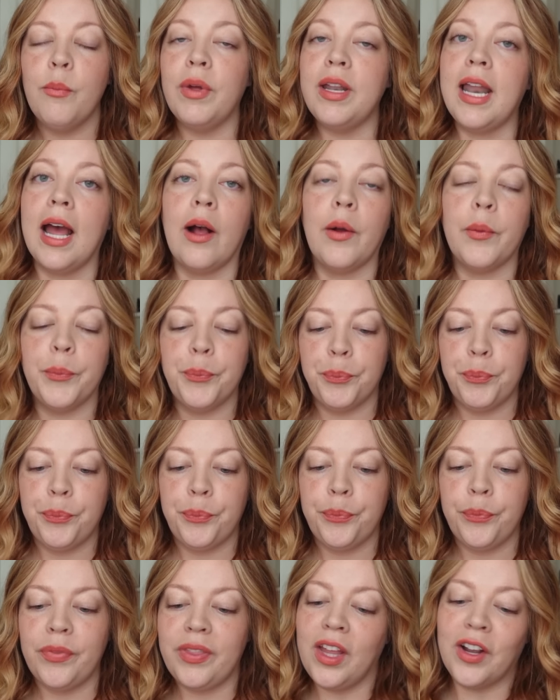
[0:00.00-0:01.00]
But now
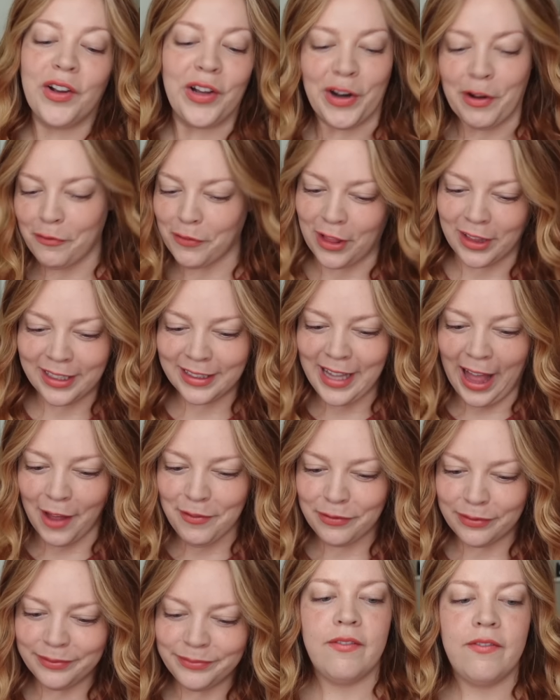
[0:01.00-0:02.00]
they're gonna fall in
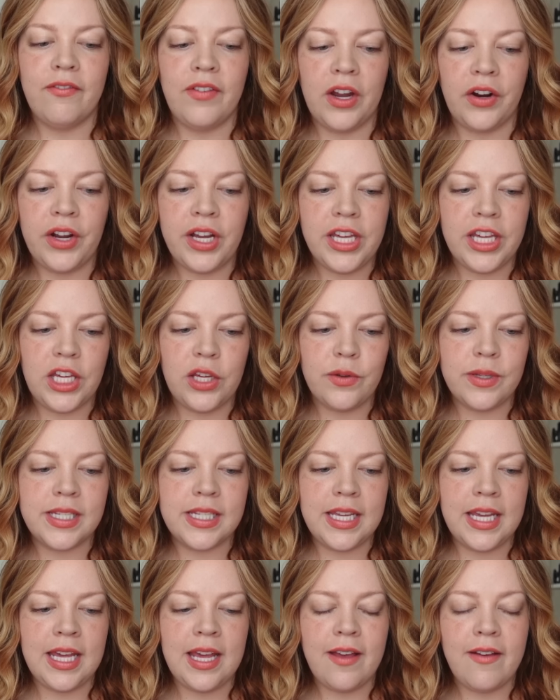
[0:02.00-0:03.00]
love. Very
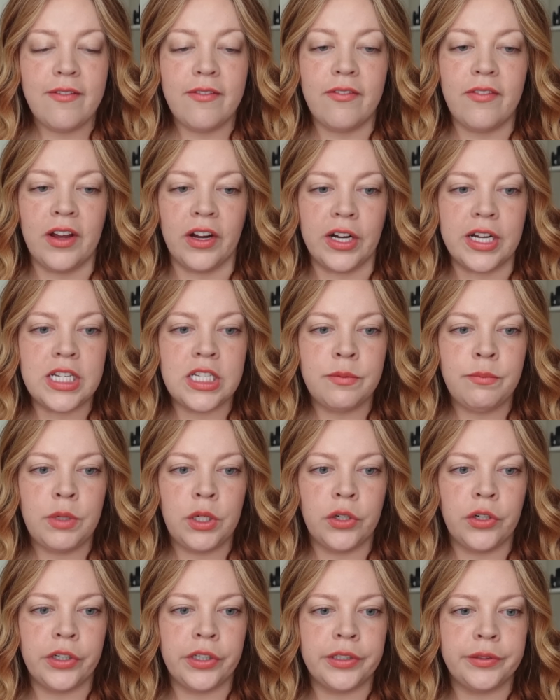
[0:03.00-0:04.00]
cutesy, very
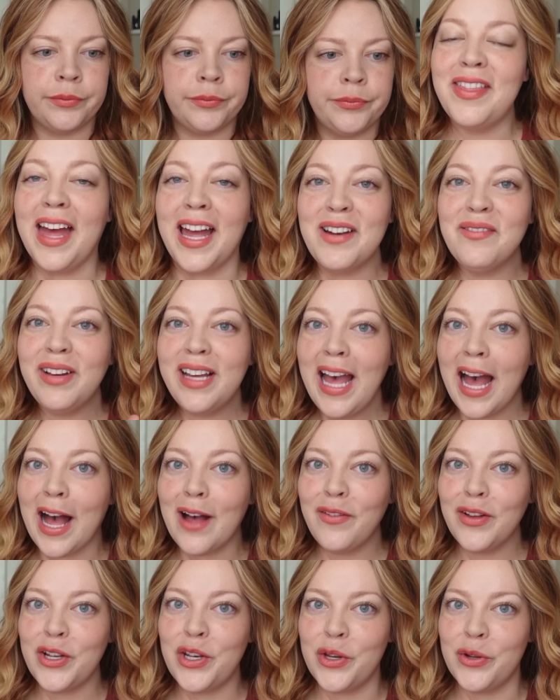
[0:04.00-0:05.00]
demure. Then we
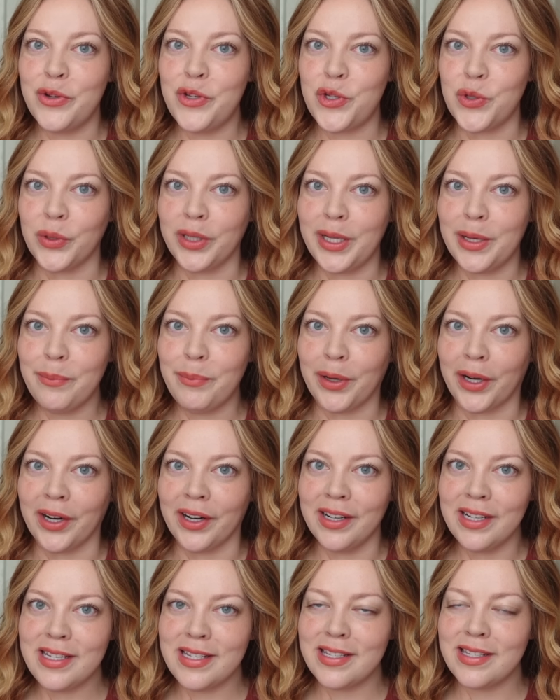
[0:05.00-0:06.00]
have a new Julia
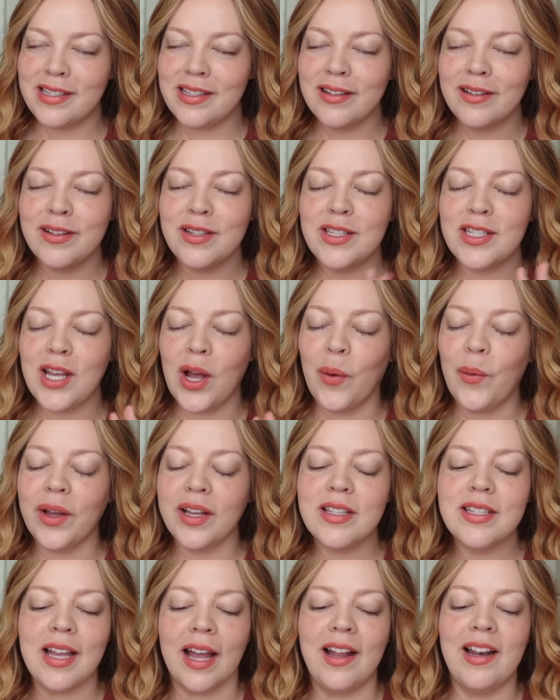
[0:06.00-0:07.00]
Bartz. So
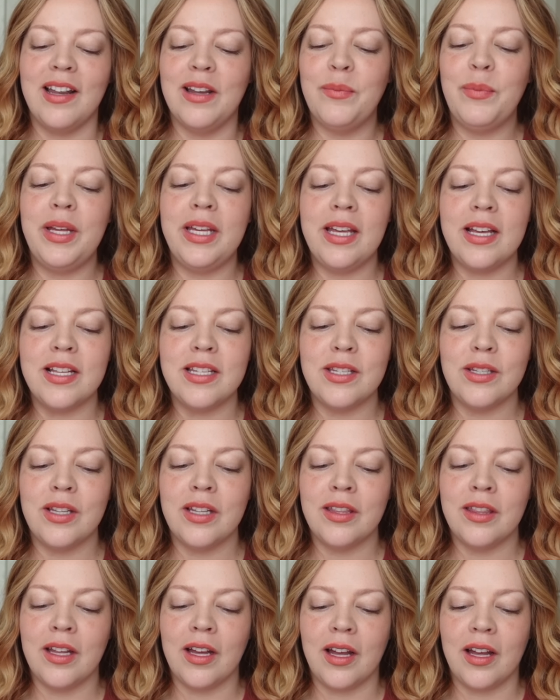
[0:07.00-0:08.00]
excited because
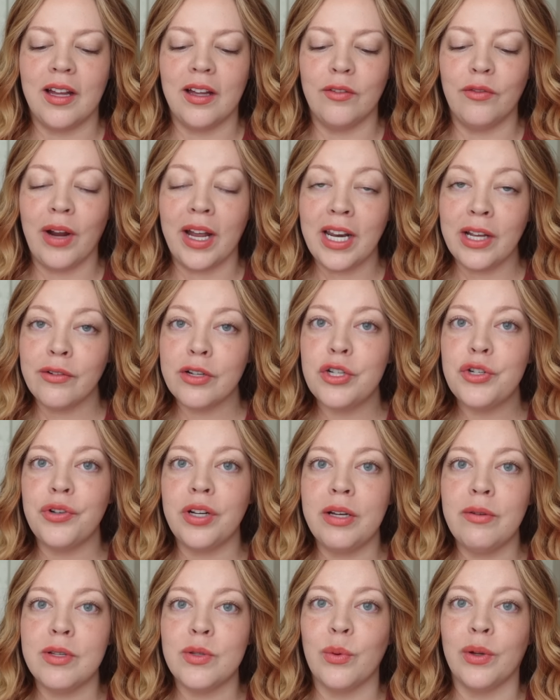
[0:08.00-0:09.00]
The Writing
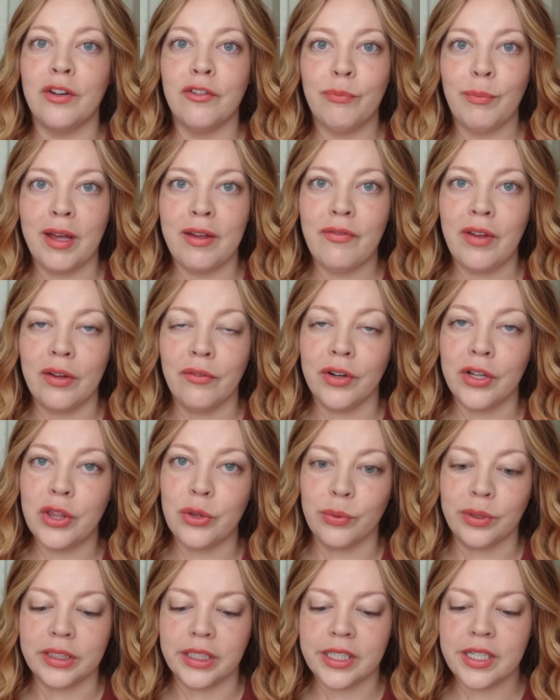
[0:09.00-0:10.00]
Retreat was one of my favorite
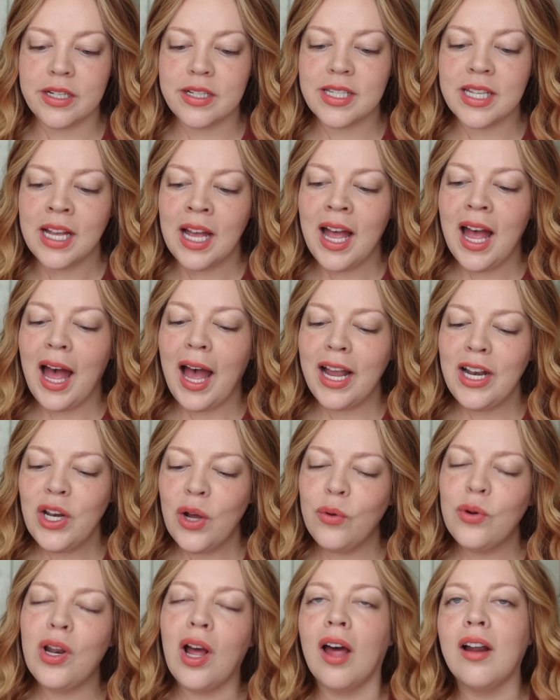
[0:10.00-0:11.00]
thrillers. I
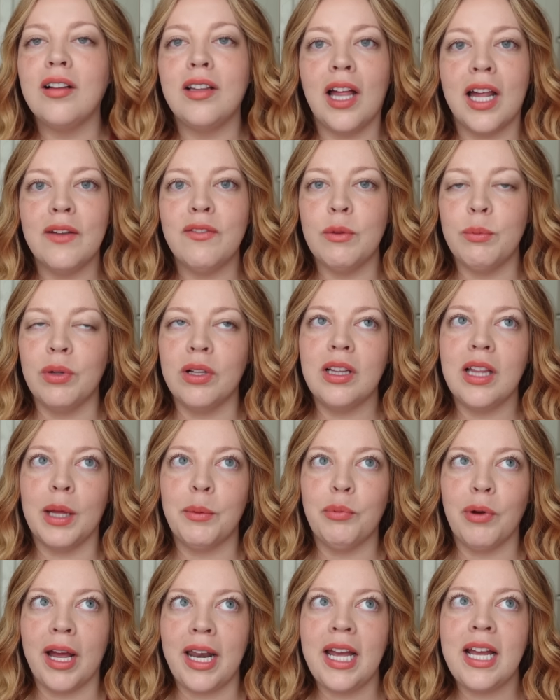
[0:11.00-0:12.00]
know not a lot of the book
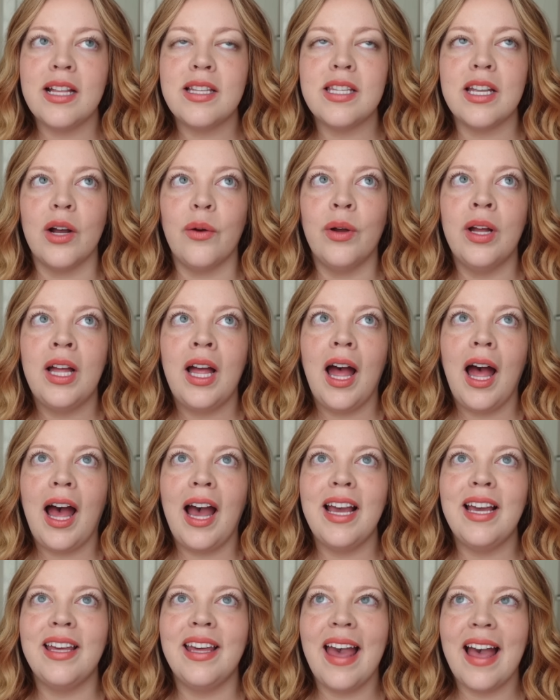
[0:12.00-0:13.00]
club read it, so
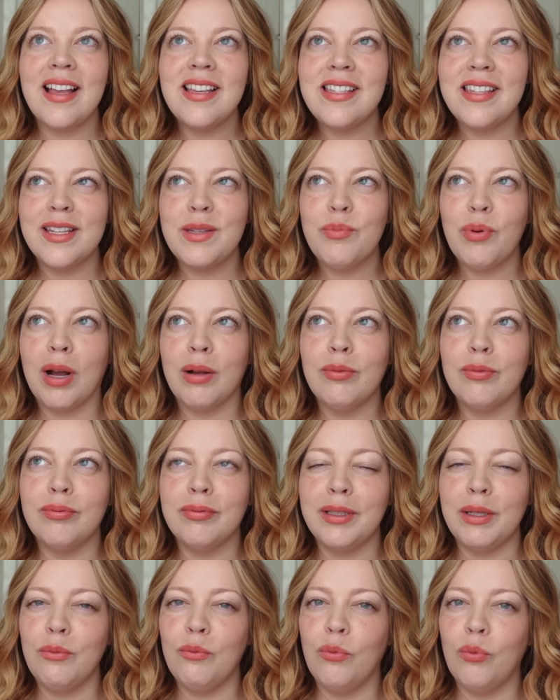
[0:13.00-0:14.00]
I guess this
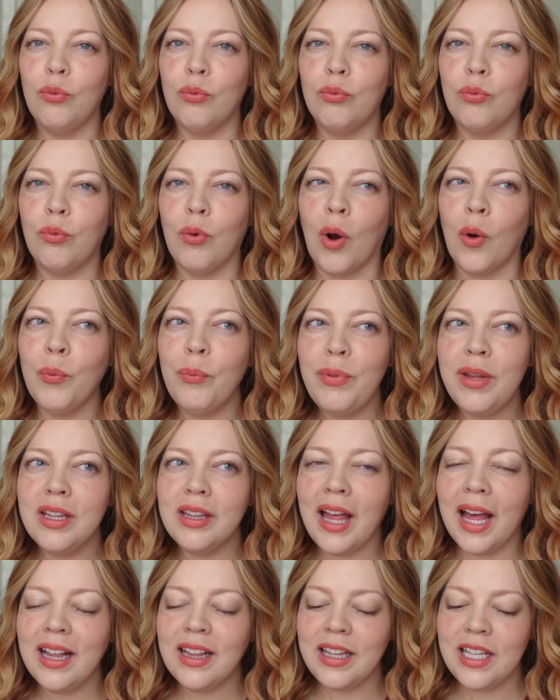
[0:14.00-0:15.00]
probably won't be
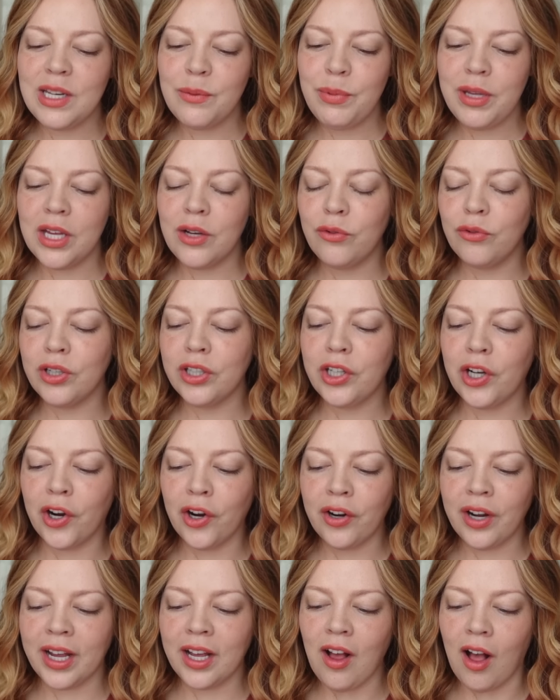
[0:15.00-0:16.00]
likely to be a
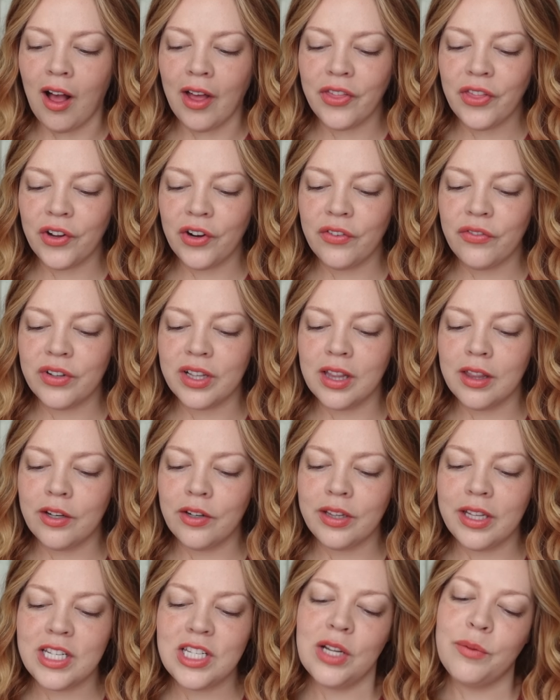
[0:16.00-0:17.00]
recurring author for the
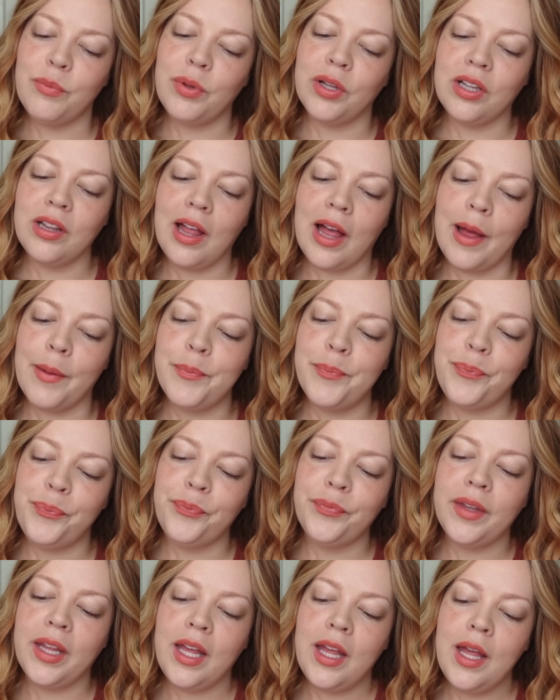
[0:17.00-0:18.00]
Literally Dead Book Club,
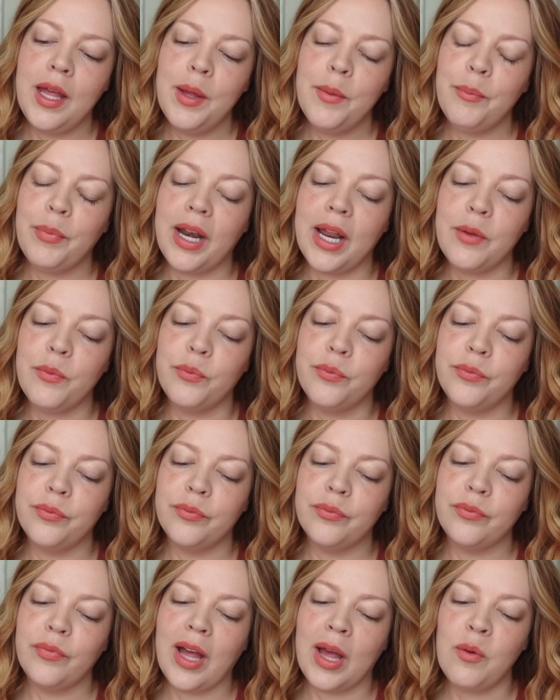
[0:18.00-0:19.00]
but I,
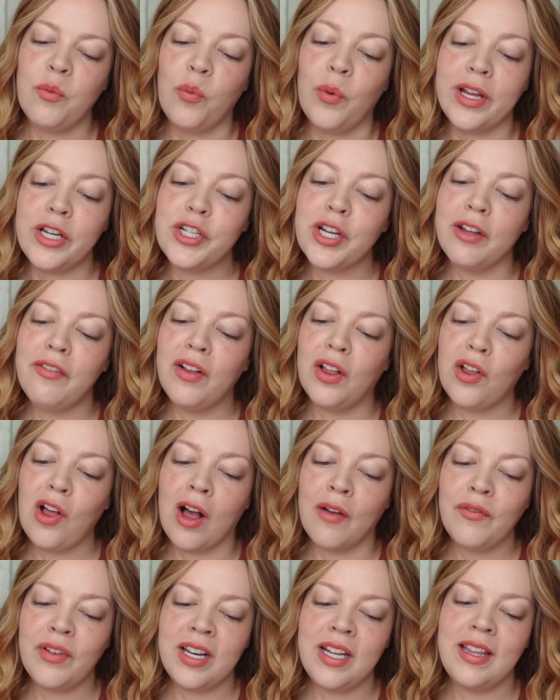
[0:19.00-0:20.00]
I wish I felt
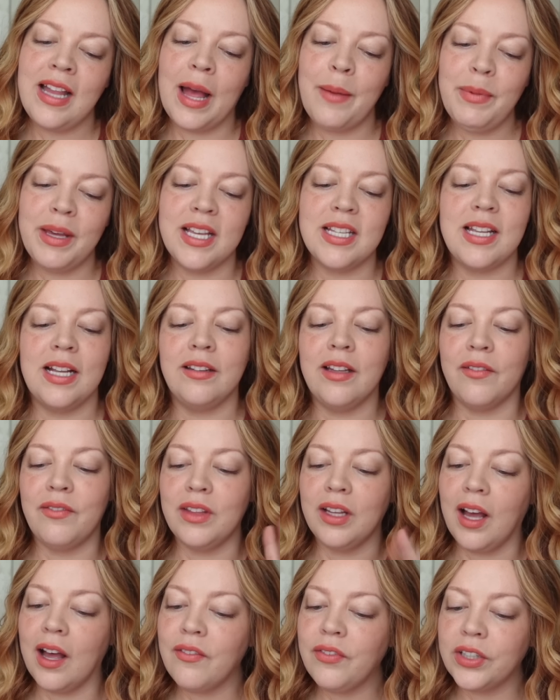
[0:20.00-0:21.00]
confident in that because I love
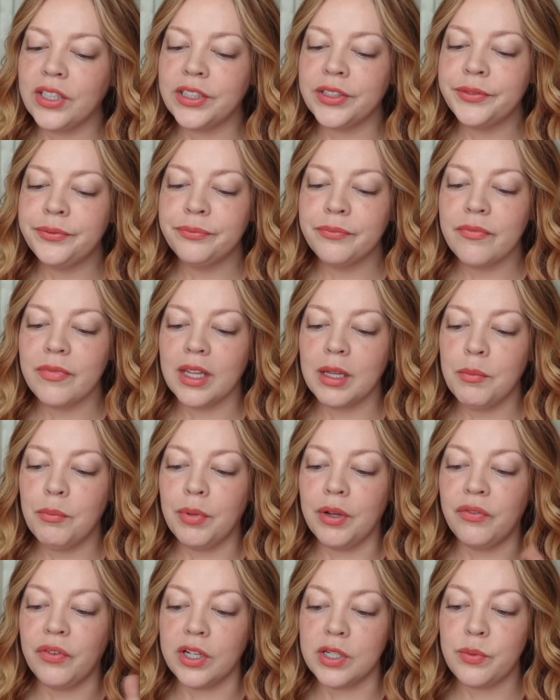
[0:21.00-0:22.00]
the cover,
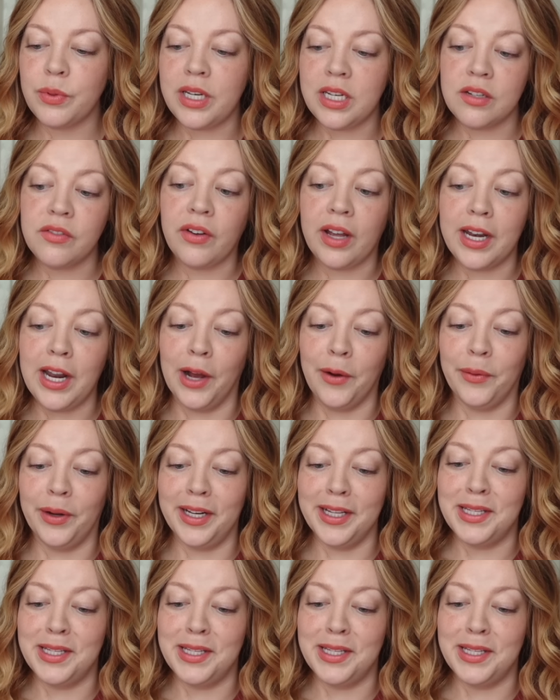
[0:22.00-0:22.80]
but first we need to find out what